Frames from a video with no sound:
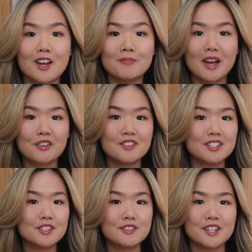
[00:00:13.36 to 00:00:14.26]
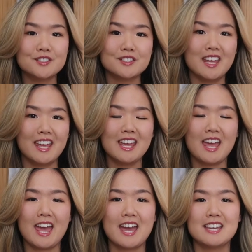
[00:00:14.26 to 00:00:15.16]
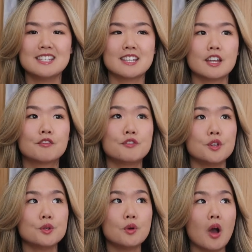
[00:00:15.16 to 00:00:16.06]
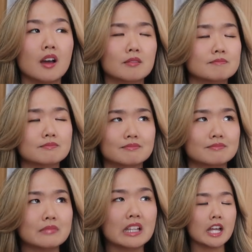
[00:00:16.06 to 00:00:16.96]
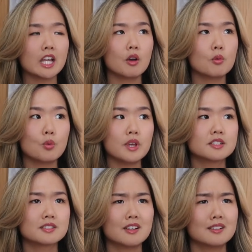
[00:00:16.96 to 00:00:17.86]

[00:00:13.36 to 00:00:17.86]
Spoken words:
So I'm back with another video today, and a few like weeks,